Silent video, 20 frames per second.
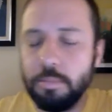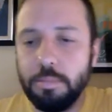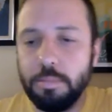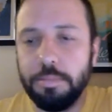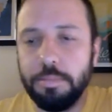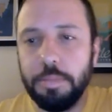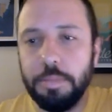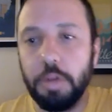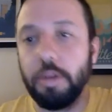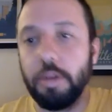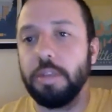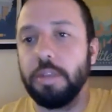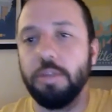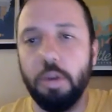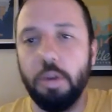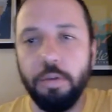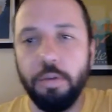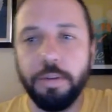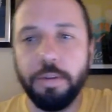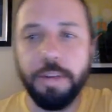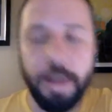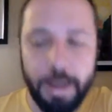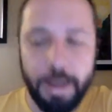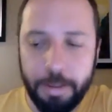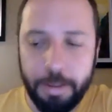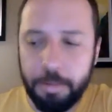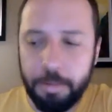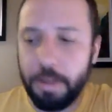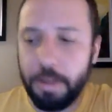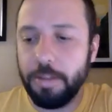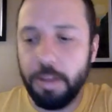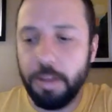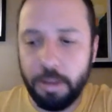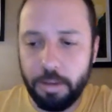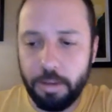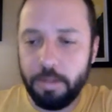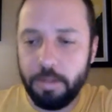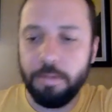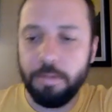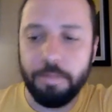Okay, so over time they
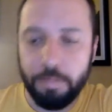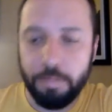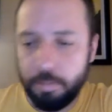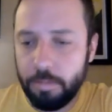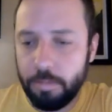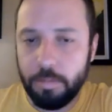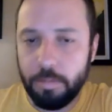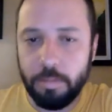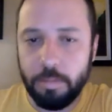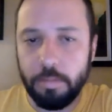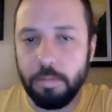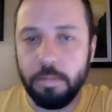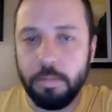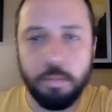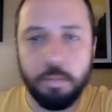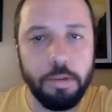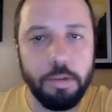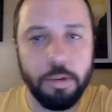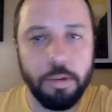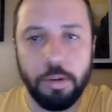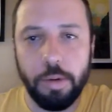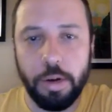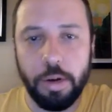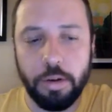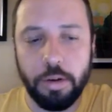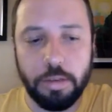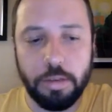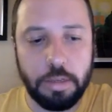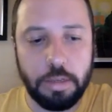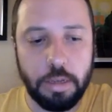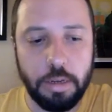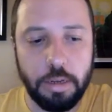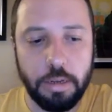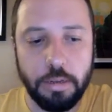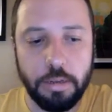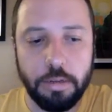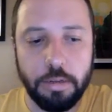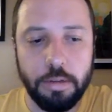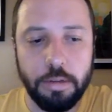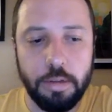think your career isn't gonna.
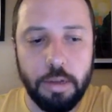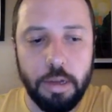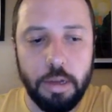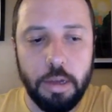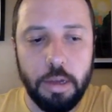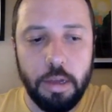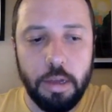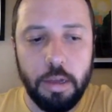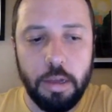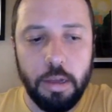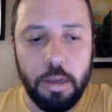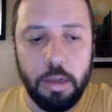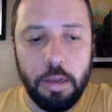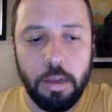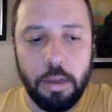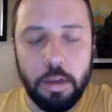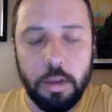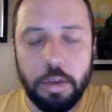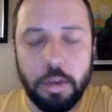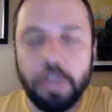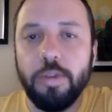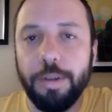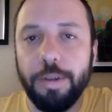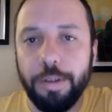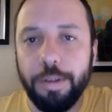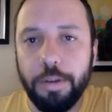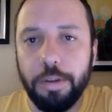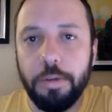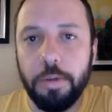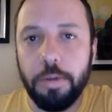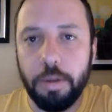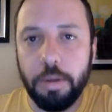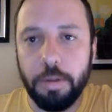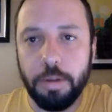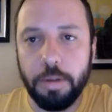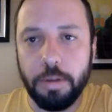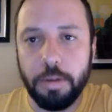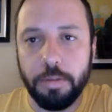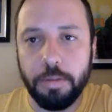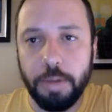You're going to shorten your career
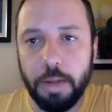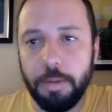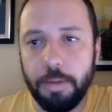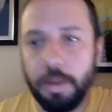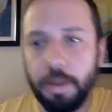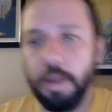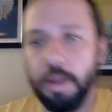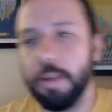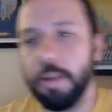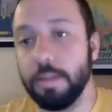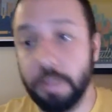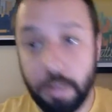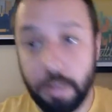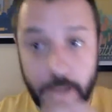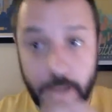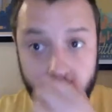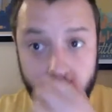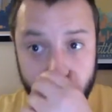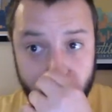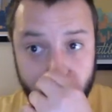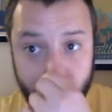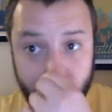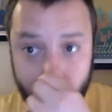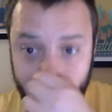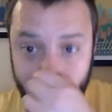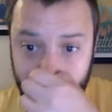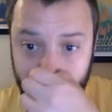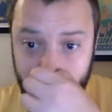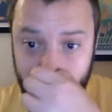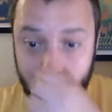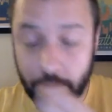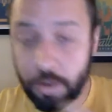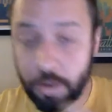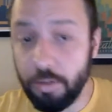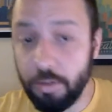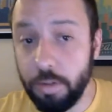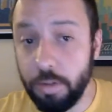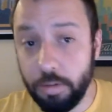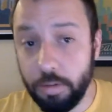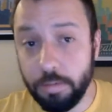because of body mechanics, and that can be
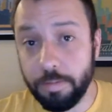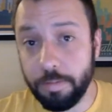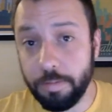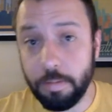true.